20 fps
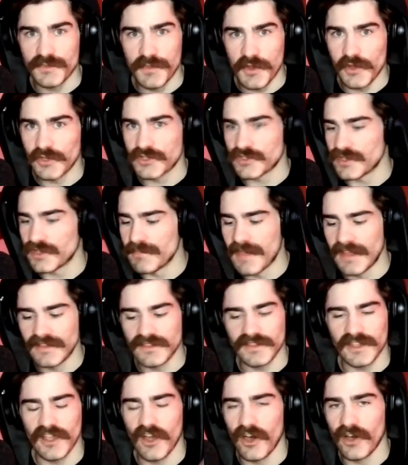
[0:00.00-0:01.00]
spiritually,
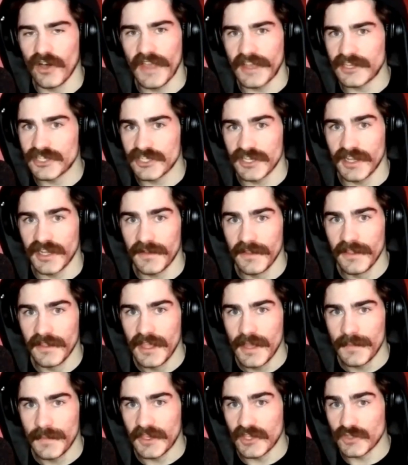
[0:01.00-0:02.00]
mentally, all that shit.
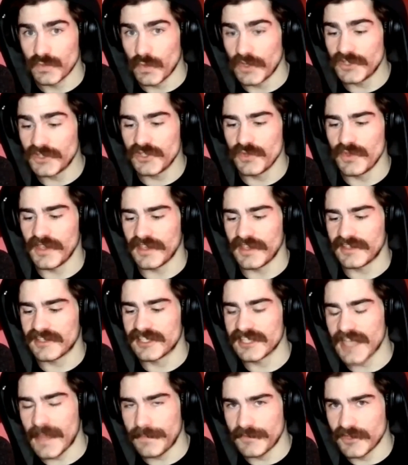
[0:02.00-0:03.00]
Because once you
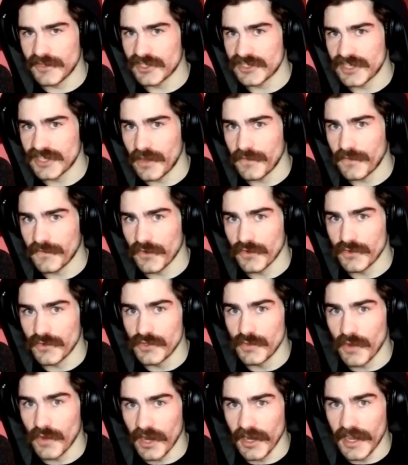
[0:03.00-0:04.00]
accept yourself for who
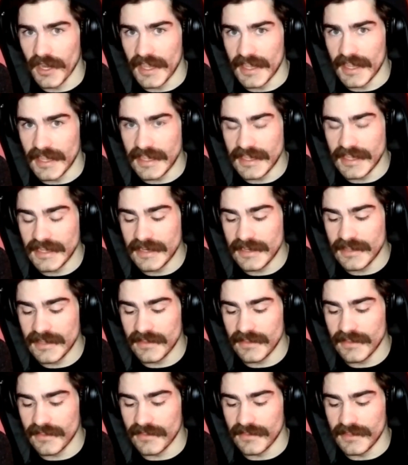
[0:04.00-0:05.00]
you are
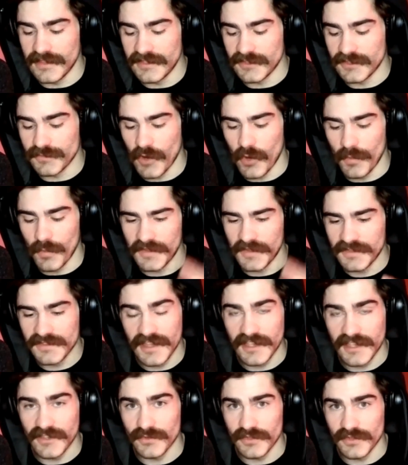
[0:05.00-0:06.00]
in these moments
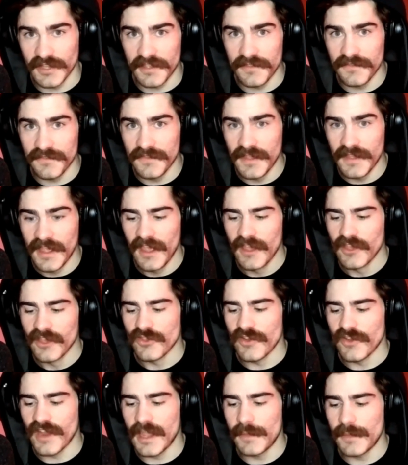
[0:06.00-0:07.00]
that you live,
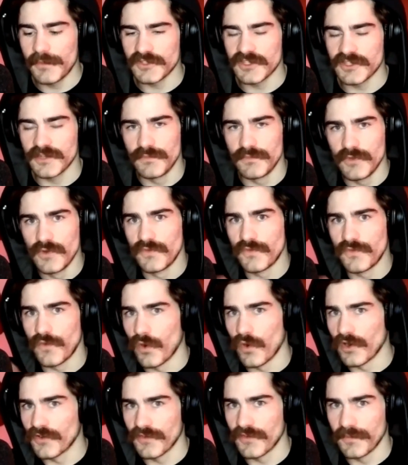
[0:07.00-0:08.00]
you're able to move
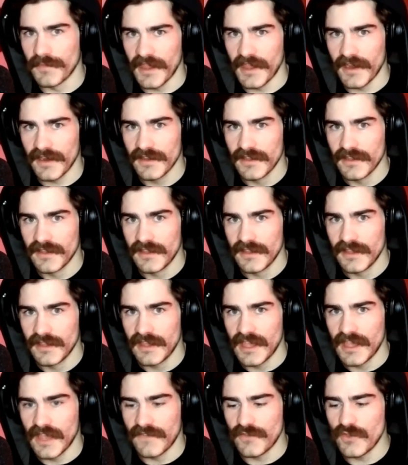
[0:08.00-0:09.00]
forward from there.
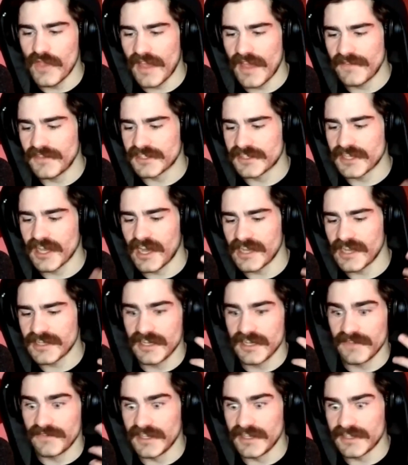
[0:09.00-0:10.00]
If you have this
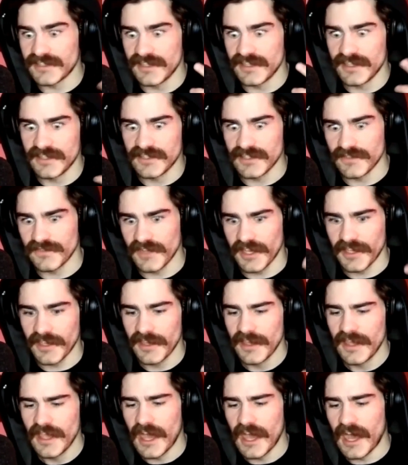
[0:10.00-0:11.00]
cognitive dissonance of
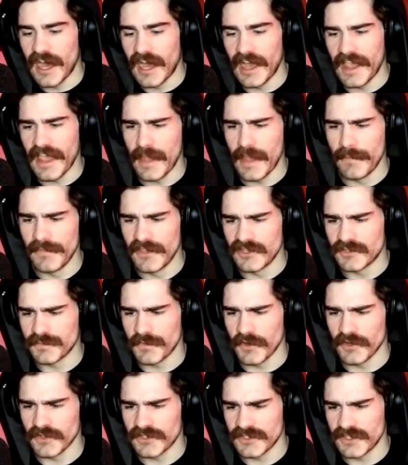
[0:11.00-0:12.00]
like, I am this
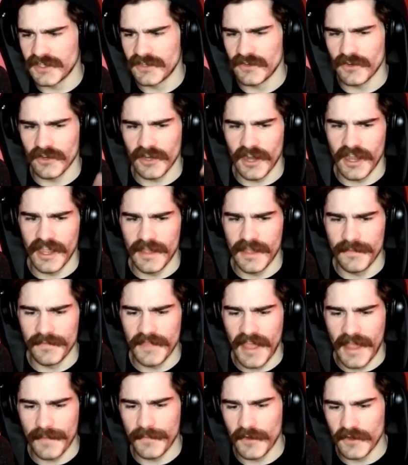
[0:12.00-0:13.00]
person or I am
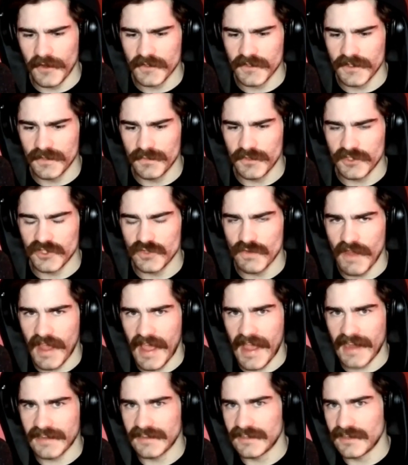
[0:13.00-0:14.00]
that person, but you
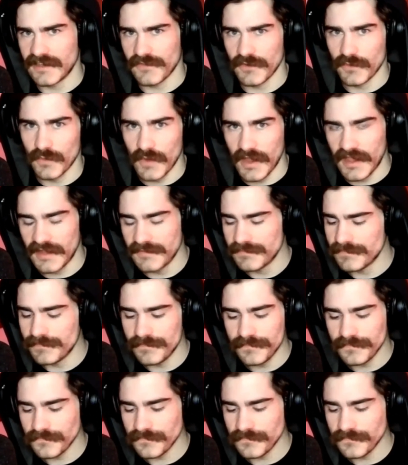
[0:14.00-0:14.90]
act a different way,